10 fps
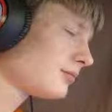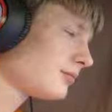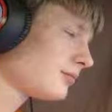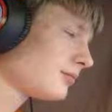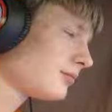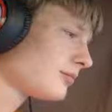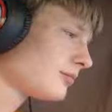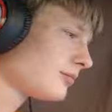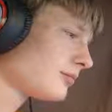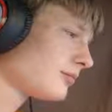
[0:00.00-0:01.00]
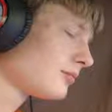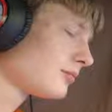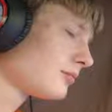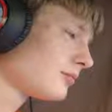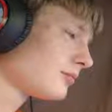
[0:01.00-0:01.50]

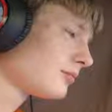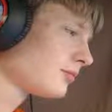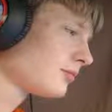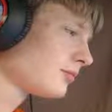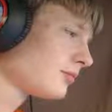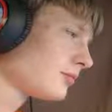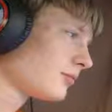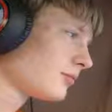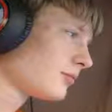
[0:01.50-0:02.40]
(silence)